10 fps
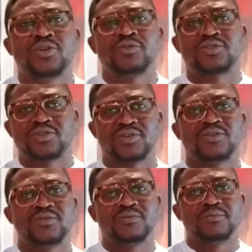you
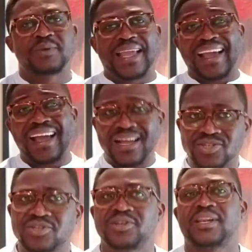to
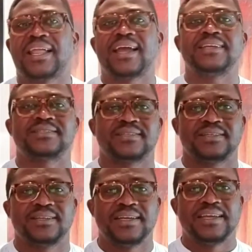cast your light,
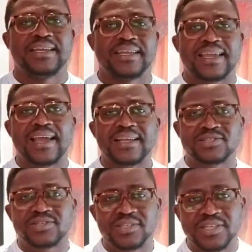
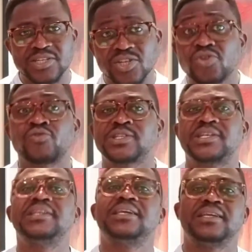cast the
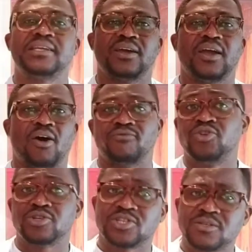scrutiny of
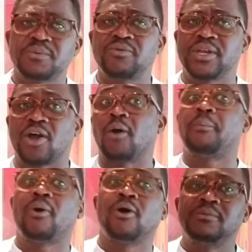your spirit
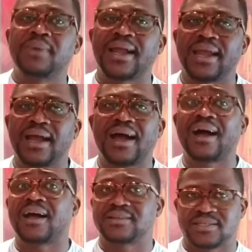upon my
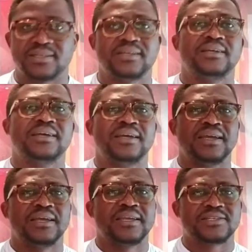heart.
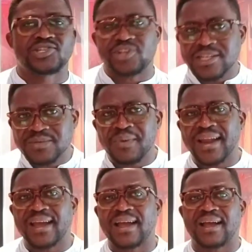Search my
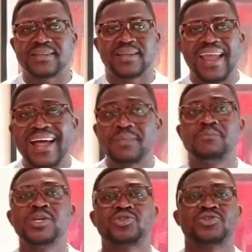heart, help
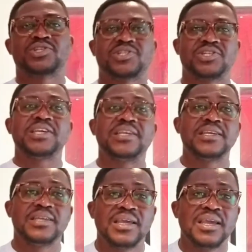me to
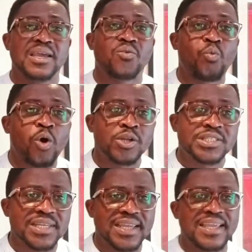see
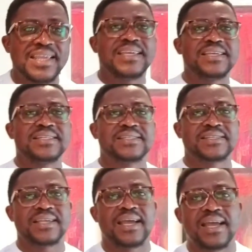what
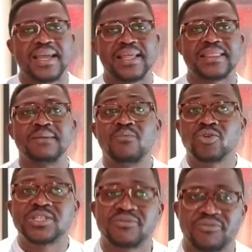is the
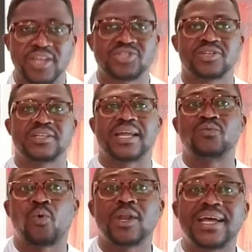motivation
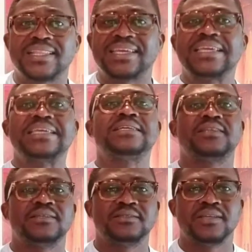and what are the
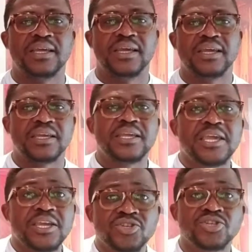hidden
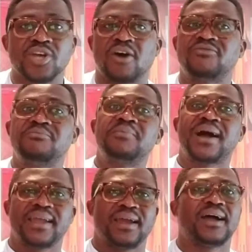hinges of
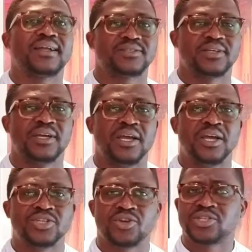my heart.
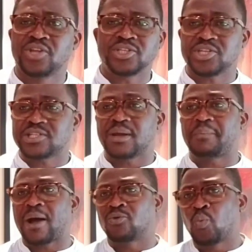So it's not just
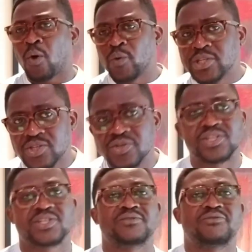about what we do
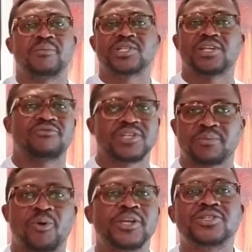from a surface
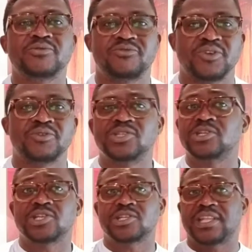point of view. It's
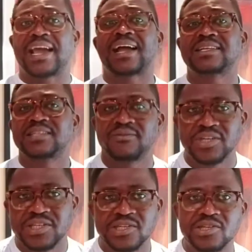not just the
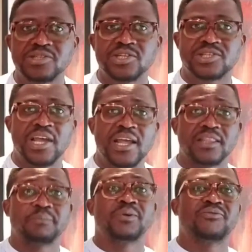activity. It's not just
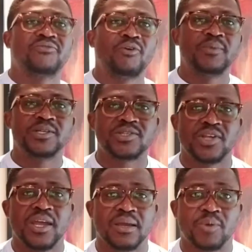the
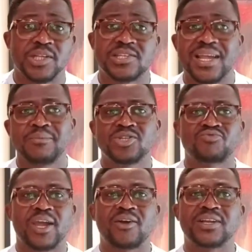performance. But the psalmist
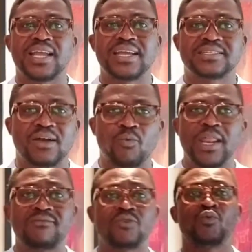recognized that
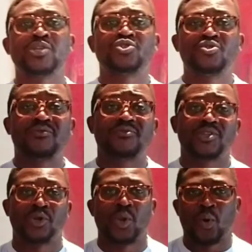whatever we do for
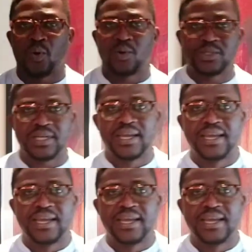the Lord,